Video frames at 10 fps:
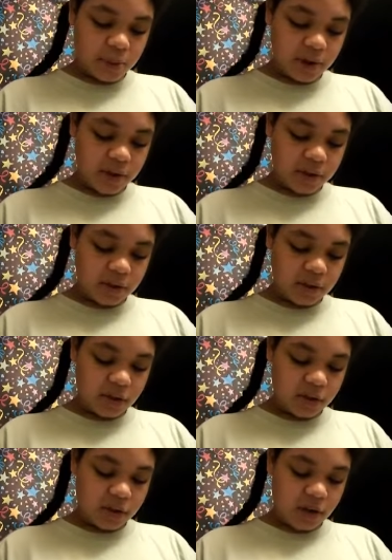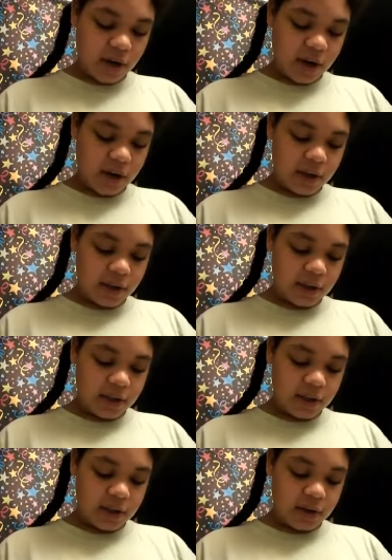product to dry,
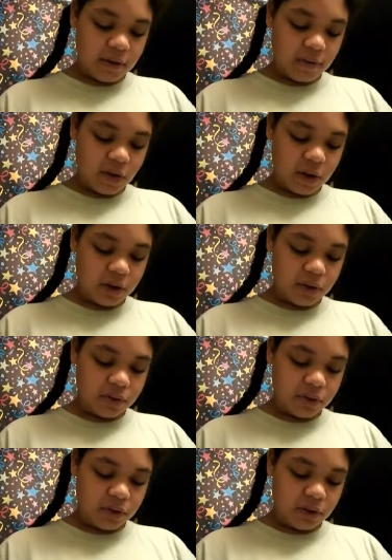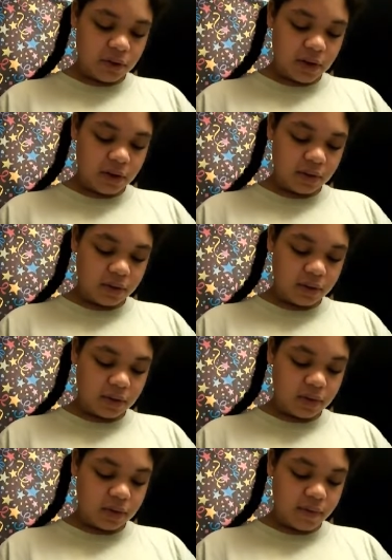then follow direct
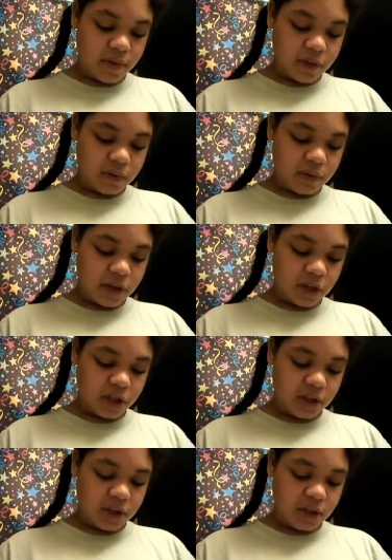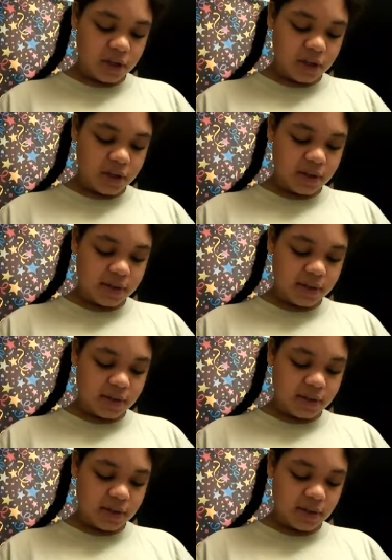follow direction in the
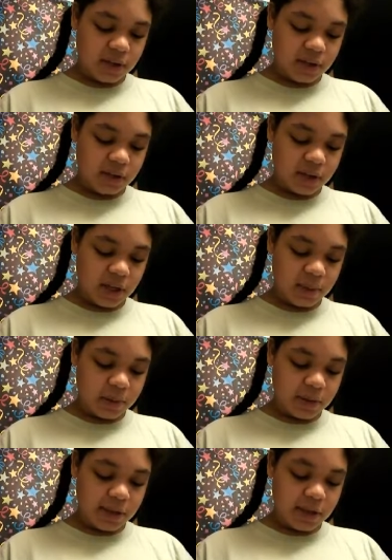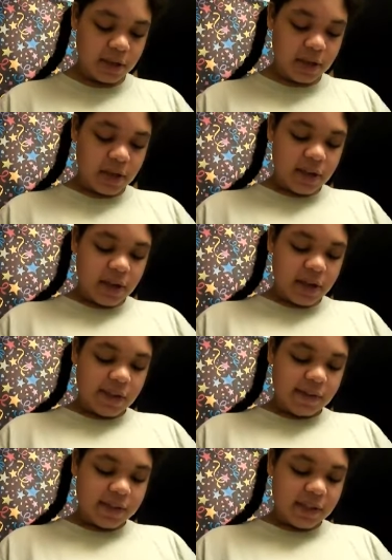sunscreen labeling.
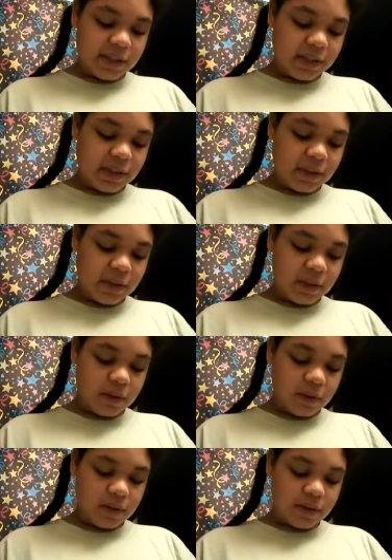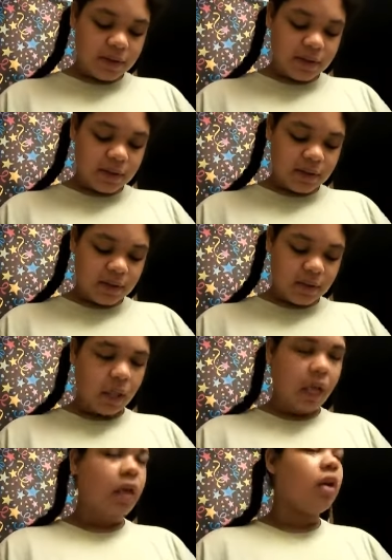If sensitive,
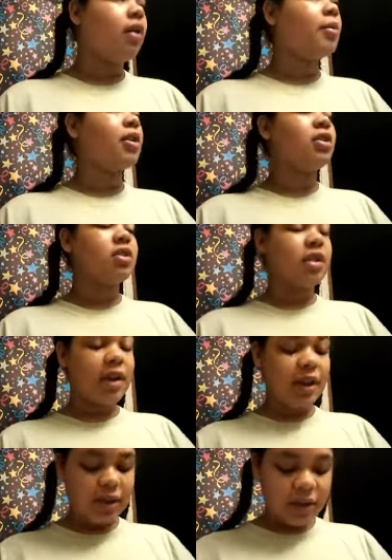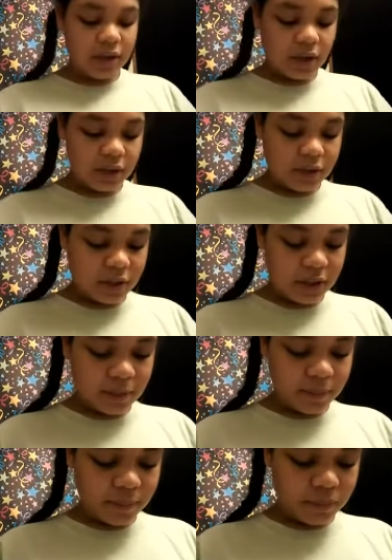oh, oh my gosh, I can't talk today.